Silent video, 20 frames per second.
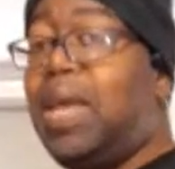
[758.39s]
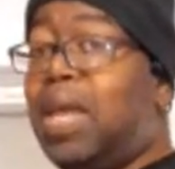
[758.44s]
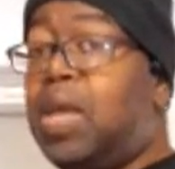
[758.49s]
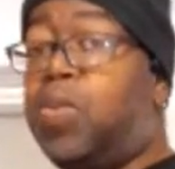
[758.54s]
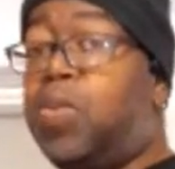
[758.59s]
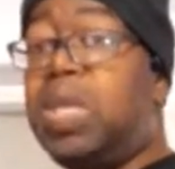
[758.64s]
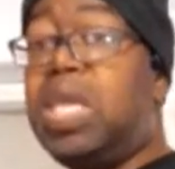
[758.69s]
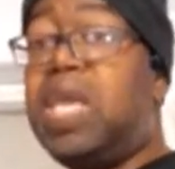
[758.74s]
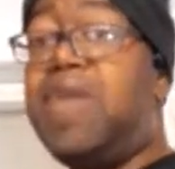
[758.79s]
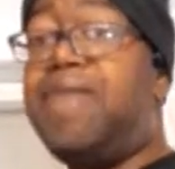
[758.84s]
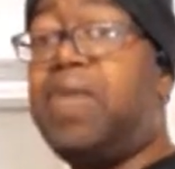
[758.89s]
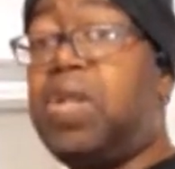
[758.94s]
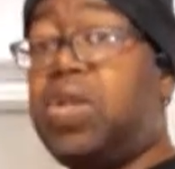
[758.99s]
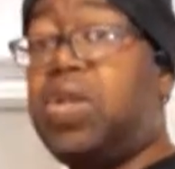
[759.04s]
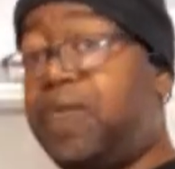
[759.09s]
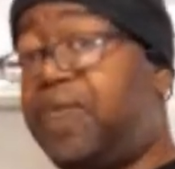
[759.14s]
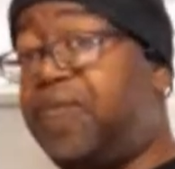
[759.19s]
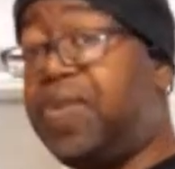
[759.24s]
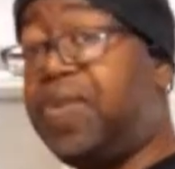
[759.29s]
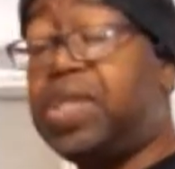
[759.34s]
And we even
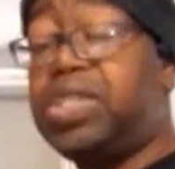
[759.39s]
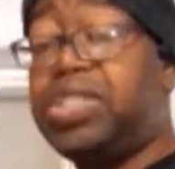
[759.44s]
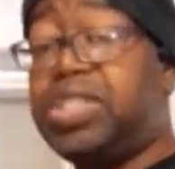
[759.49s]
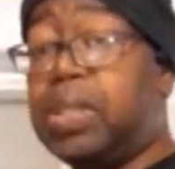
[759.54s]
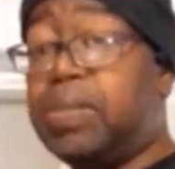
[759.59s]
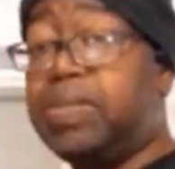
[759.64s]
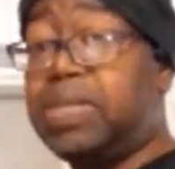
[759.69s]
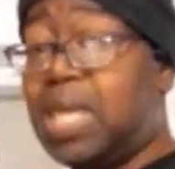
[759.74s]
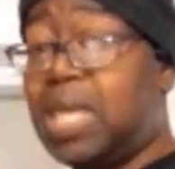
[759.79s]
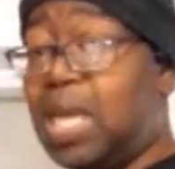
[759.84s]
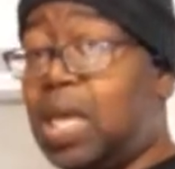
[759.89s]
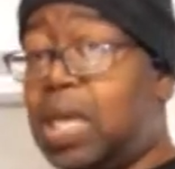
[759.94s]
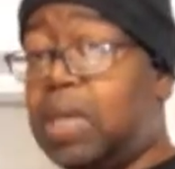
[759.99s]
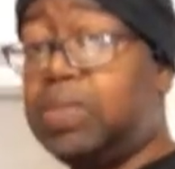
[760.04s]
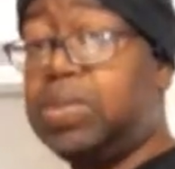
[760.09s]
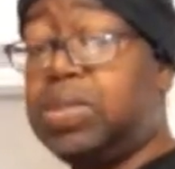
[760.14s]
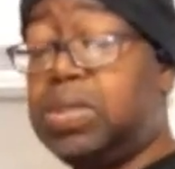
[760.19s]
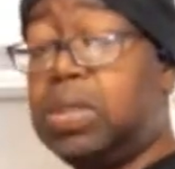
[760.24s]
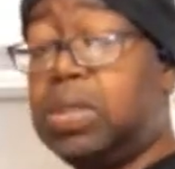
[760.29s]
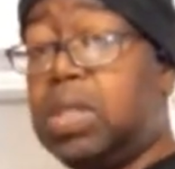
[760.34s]
do fish
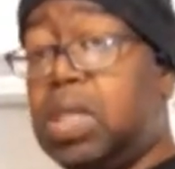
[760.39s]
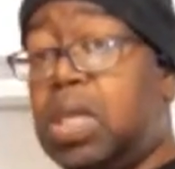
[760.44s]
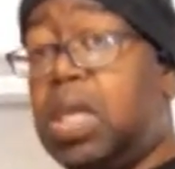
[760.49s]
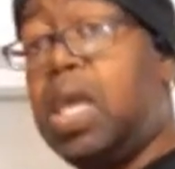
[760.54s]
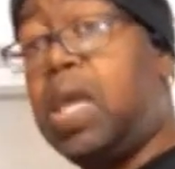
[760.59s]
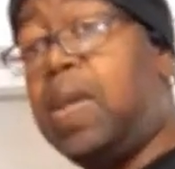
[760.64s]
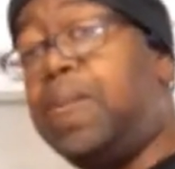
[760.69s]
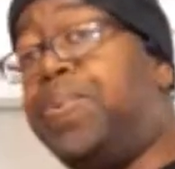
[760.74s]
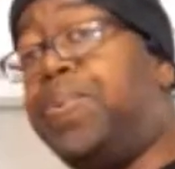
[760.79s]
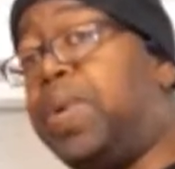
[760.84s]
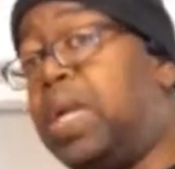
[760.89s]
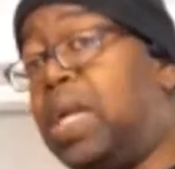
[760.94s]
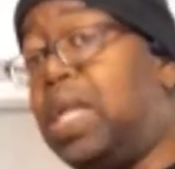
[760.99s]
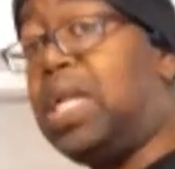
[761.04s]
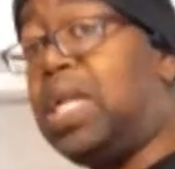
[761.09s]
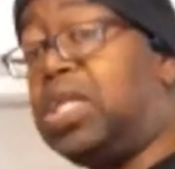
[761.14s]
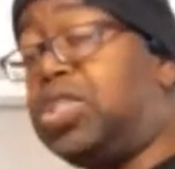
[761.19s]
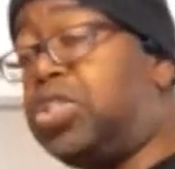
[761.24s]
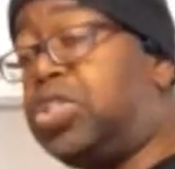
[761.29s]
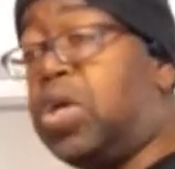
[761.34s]
sometimes and put it
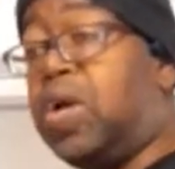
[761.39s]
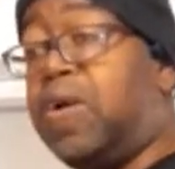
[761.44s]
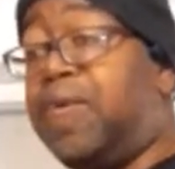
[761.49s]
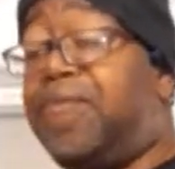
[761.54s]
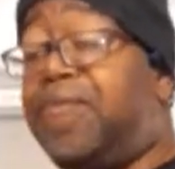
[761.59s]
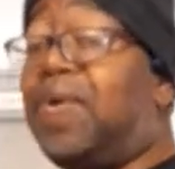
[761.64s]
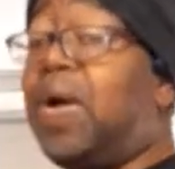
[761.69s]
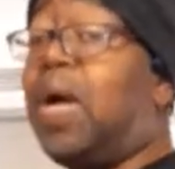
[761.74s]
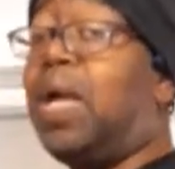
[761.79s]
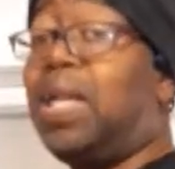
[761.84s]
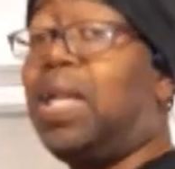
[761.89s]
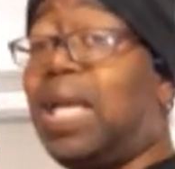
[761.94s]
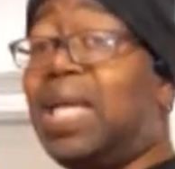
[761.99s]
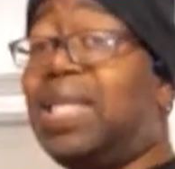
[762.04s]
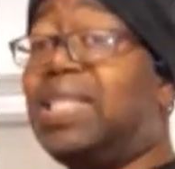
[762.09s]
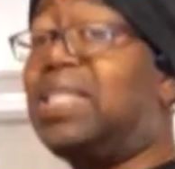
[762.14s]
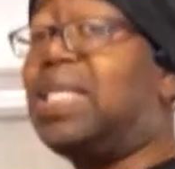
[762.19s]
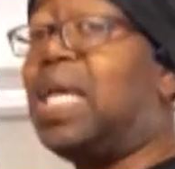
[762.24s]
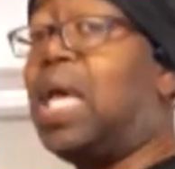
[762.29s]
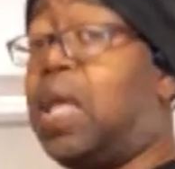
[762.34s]
in a stir fry
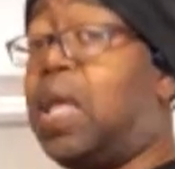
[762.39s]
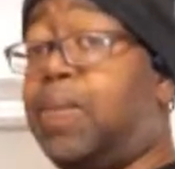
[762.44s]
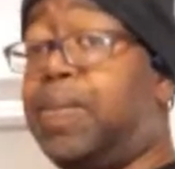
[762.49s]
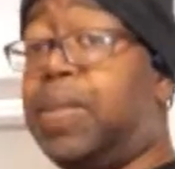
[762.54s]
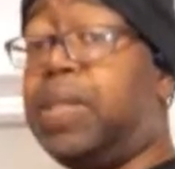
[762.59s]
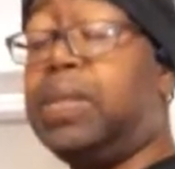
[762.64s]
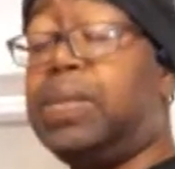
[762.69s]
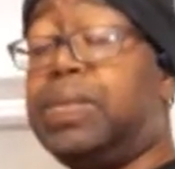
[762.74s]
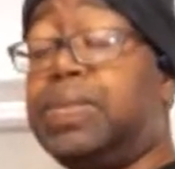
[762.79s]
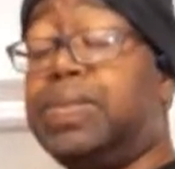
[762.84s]
like salmon.